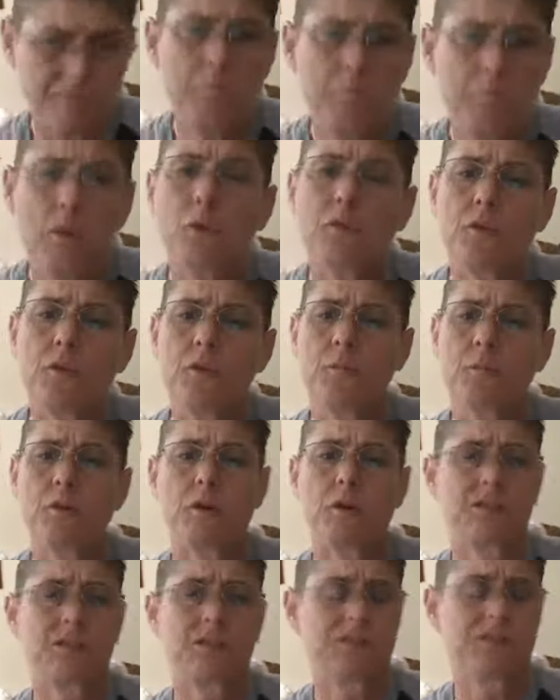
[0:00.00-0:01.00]
Both good
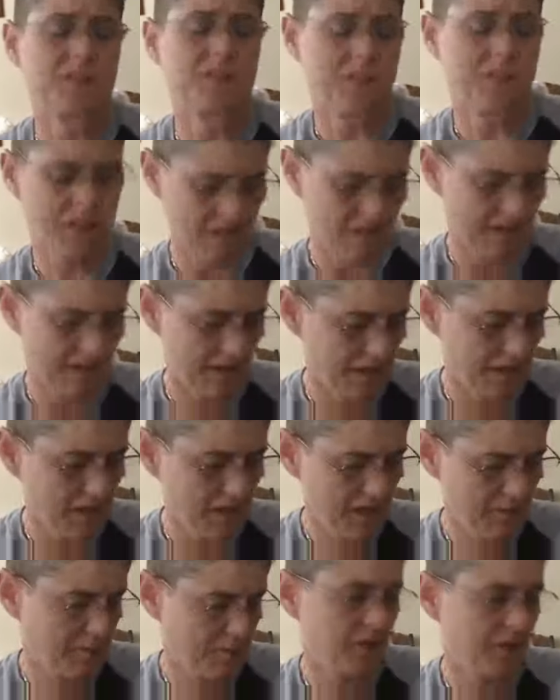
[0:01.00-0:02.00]
books. I
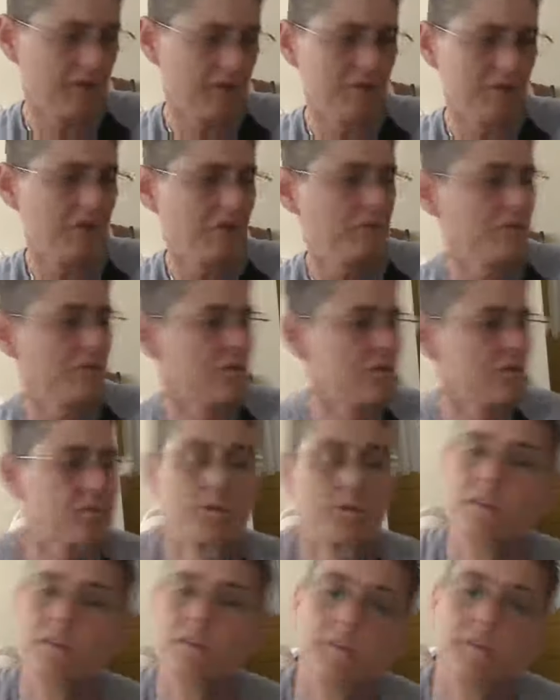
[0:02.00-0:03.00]
like particularly the first
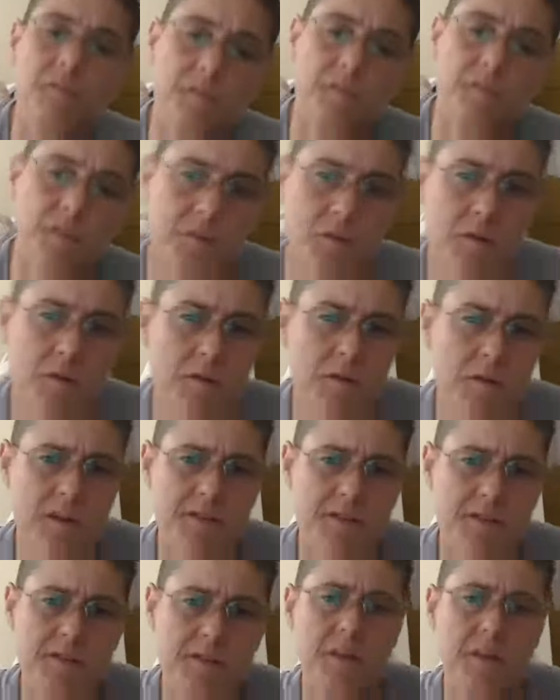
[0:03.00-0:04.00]
one. For
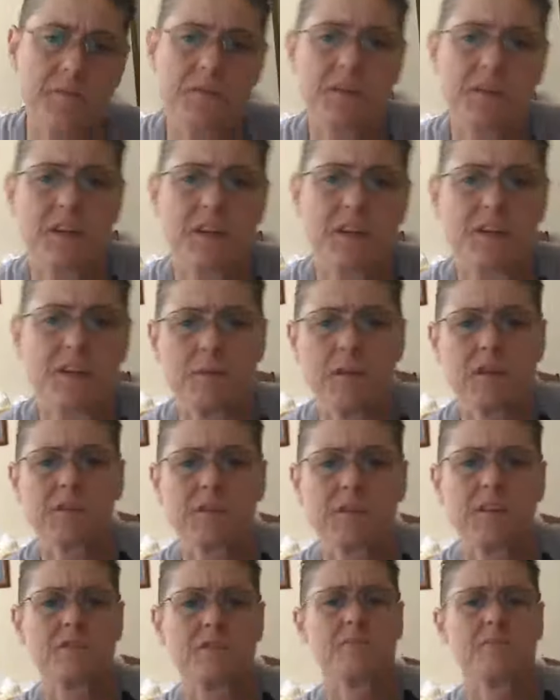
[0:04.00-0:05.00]
Sometimes She Lets Me. That's
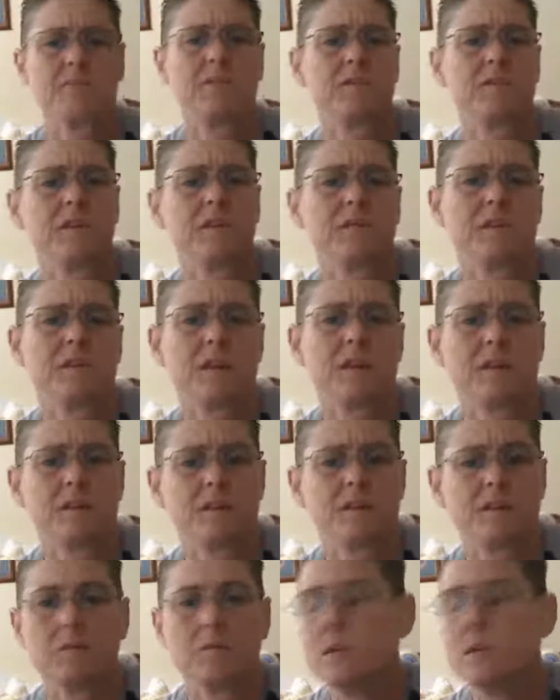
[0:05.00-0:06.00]
actually my favorite out of
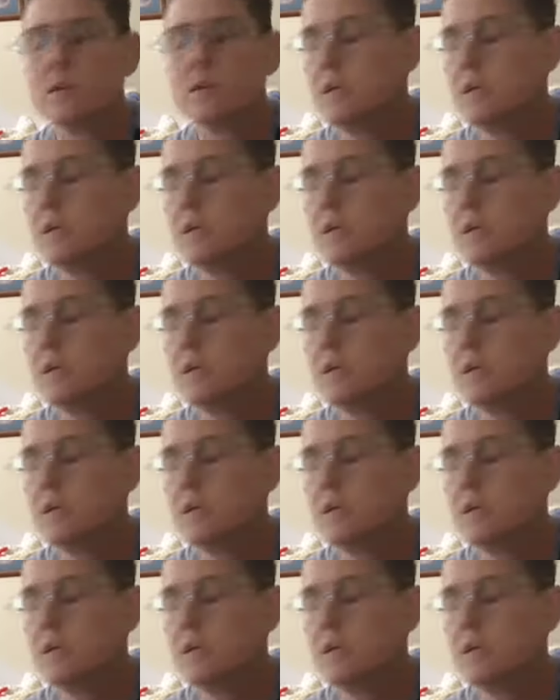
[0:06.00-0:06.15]
the two.